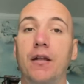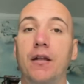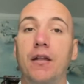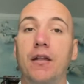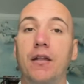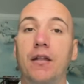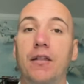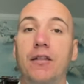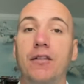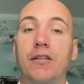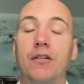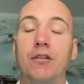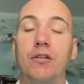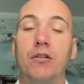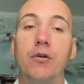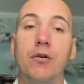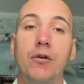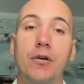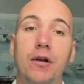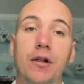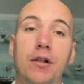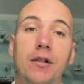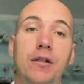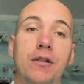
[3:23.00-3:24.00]
The
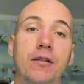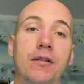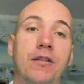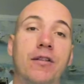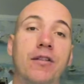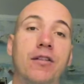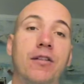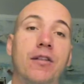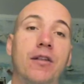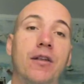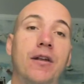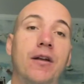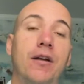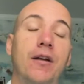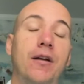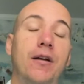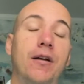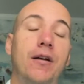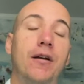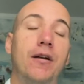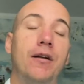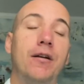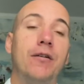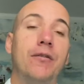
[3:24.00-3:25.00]
locals
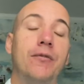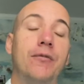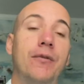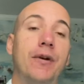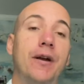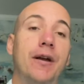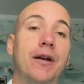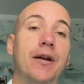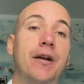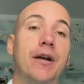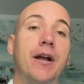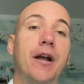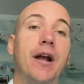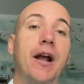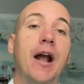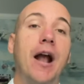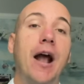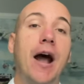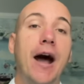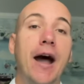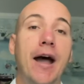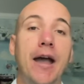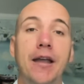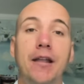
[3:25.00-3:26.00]
were
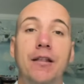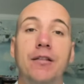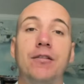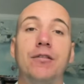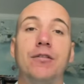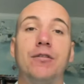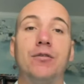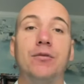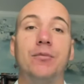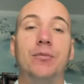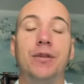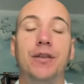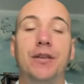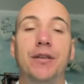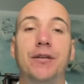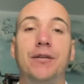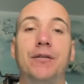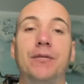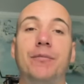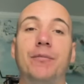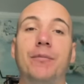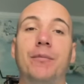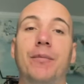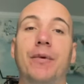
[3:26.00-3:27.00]
kind to
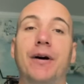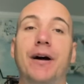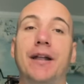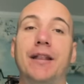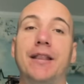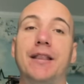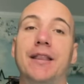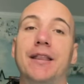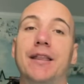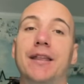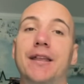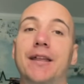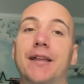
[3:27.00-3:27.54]
me, but